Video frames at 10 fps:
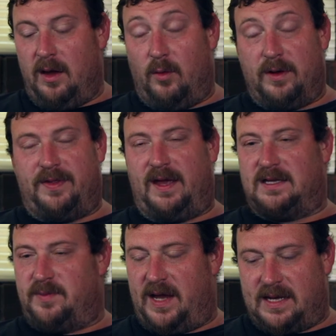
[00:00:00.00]
what
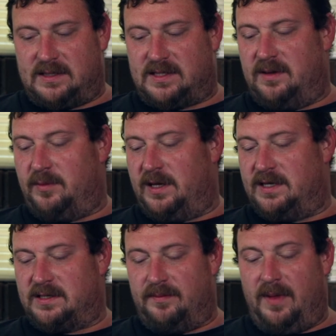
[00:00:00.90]
things mean,
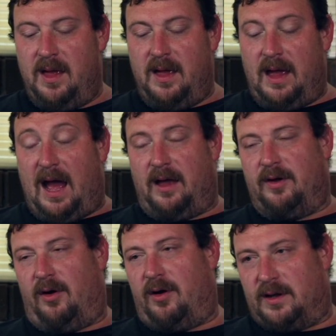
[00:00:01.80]
symbolism, how
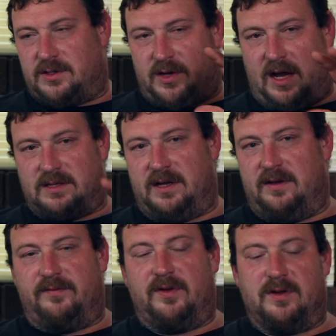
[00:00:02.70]
the artist tries to
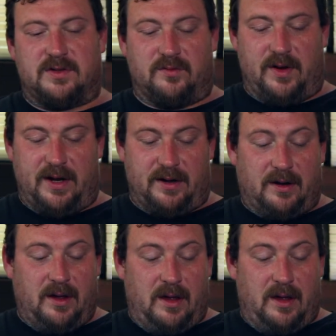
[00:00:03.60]
influence the reader.